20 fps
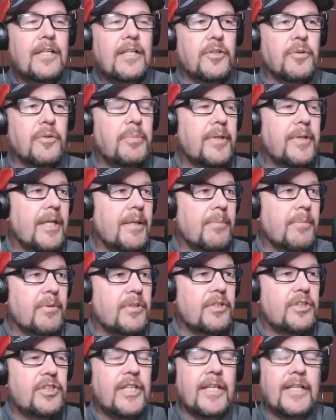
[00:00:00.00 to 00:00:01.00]
You'll be able
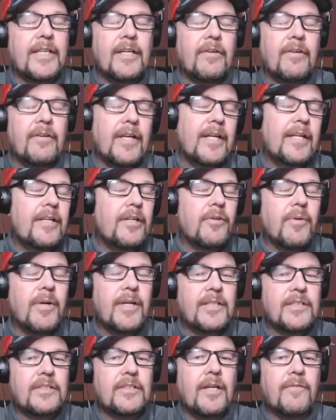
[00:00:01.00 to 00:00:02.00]
to check out any
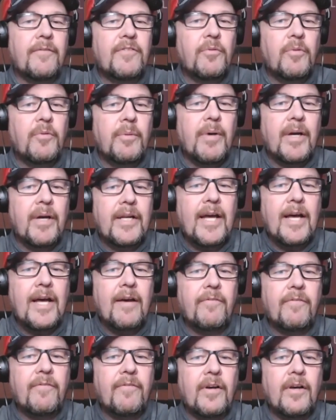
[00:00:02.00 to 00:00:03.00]
great stuff that we might
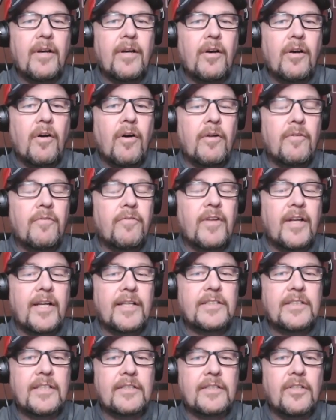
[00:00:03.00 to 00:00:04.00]
have on
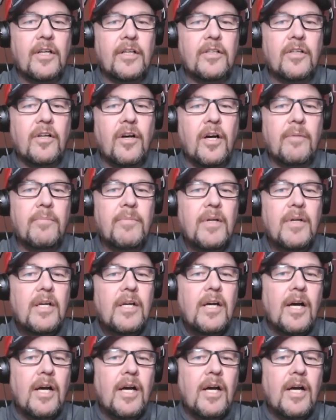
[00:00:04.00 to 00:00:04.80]
flagstick.com.